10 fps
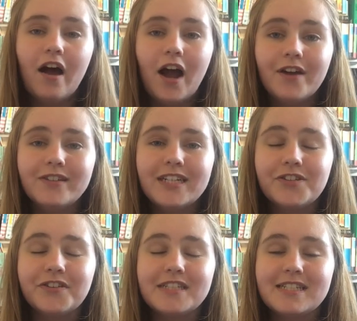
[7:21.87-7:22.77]
I really
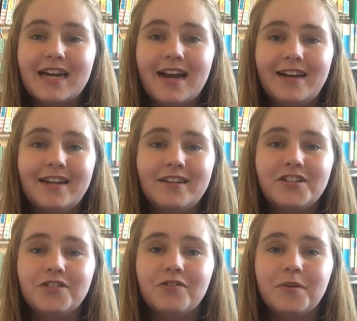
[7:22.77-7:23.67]
enjoyed this tag and I
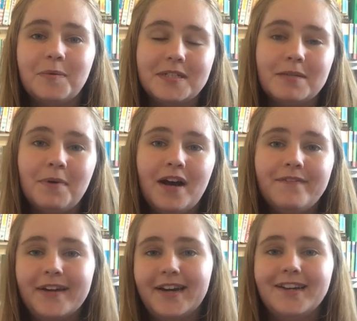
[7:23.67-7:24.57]
just thought it was the
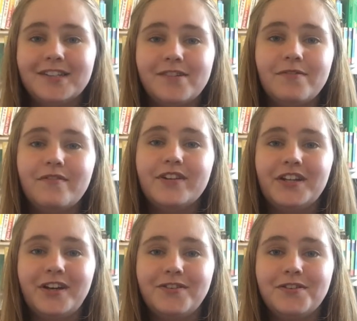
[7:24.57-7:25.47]
perfect kind of
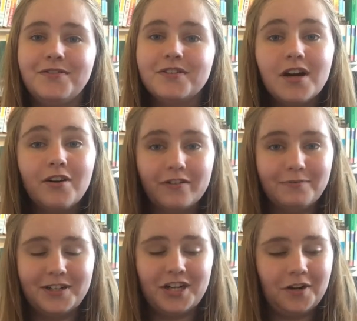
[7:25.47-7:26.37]
video to start off
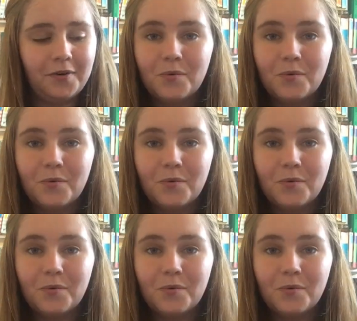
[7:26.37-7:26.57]
my channel.